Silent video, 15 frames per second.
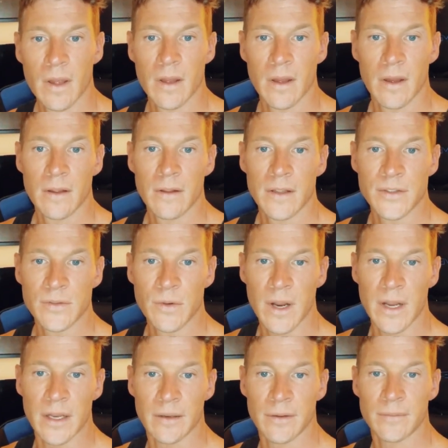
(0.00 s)
That's right.
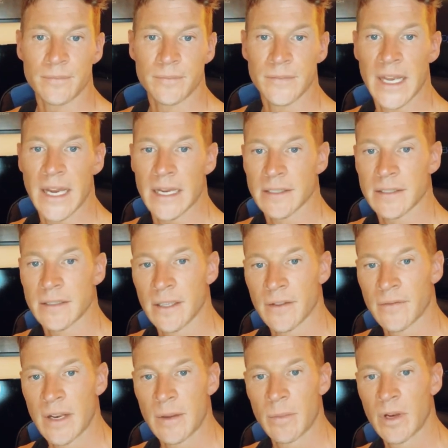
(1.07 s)
Yes, if
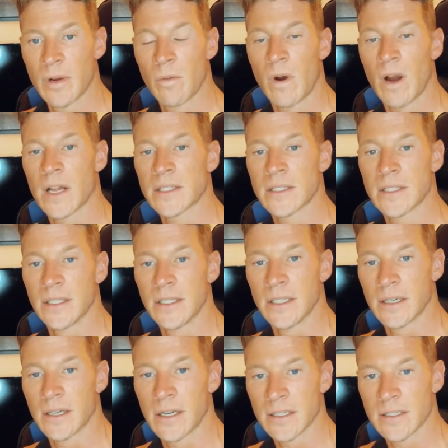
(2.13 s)
anybody watched the uh,
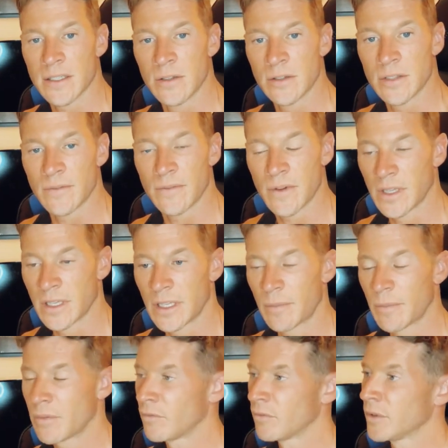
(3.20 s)
exclusive clip
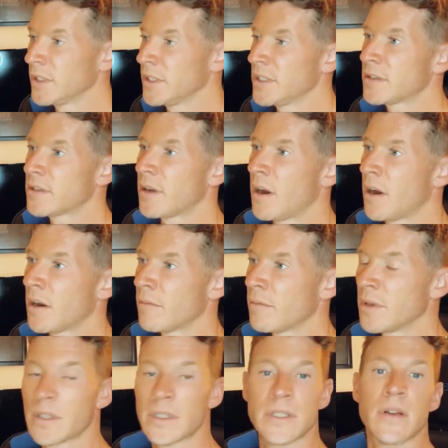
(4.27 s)
released on
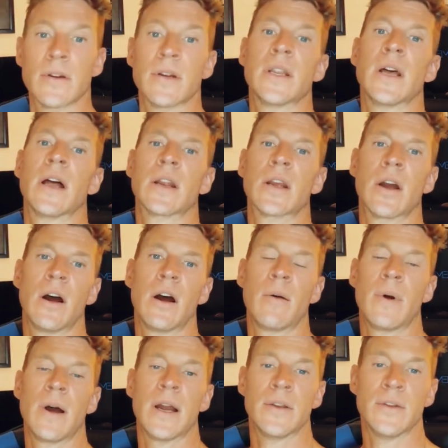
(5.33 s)
military dot com,
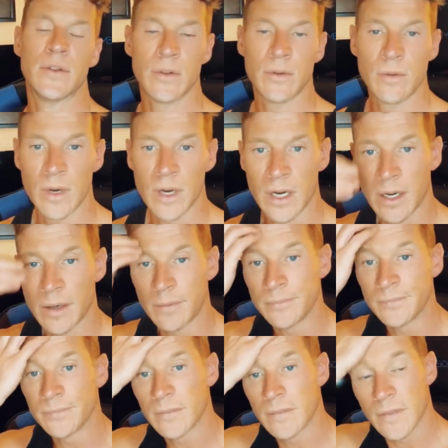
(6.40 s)
I do. Um,
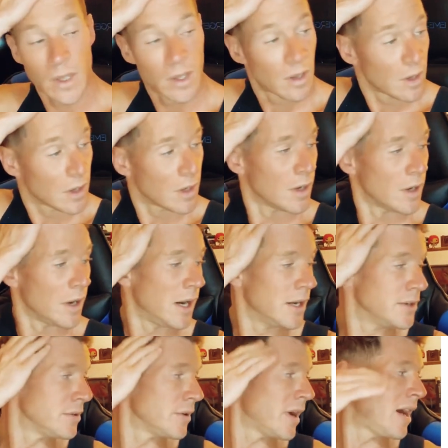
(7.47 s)
I do
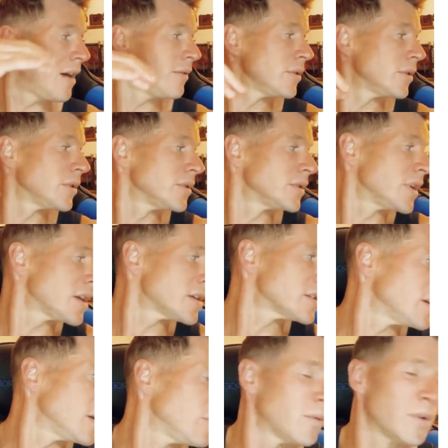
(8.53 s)
have a little dust
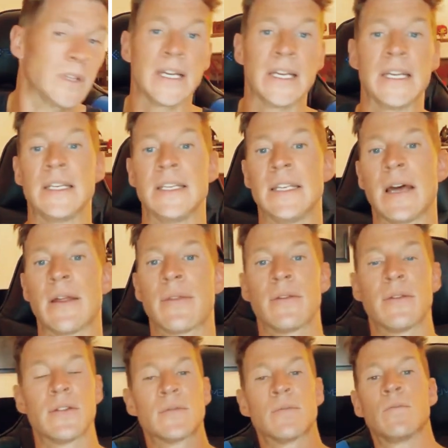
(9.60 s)
up with Lady Death in
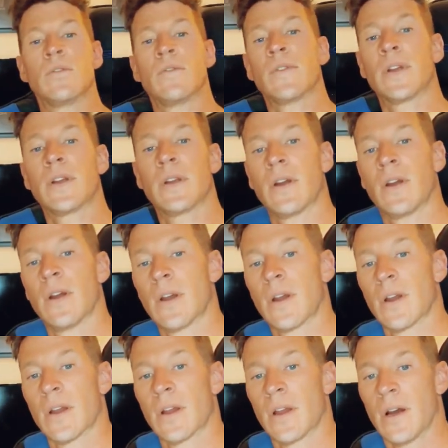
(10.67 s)
this movie.
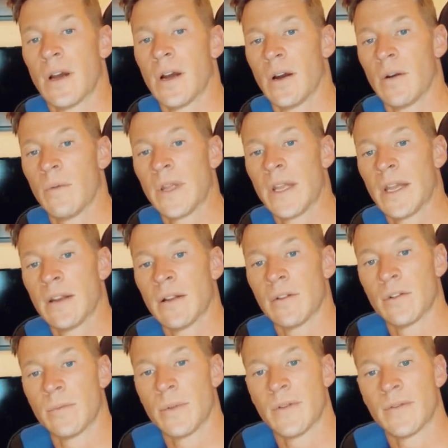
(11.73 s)
Uh, we get in a little
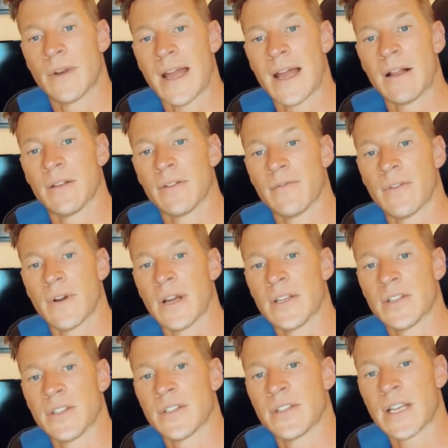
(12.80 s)
bit of an alley fight. She
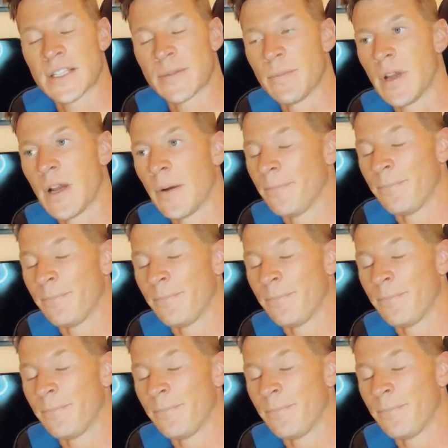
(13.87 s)
sets me up.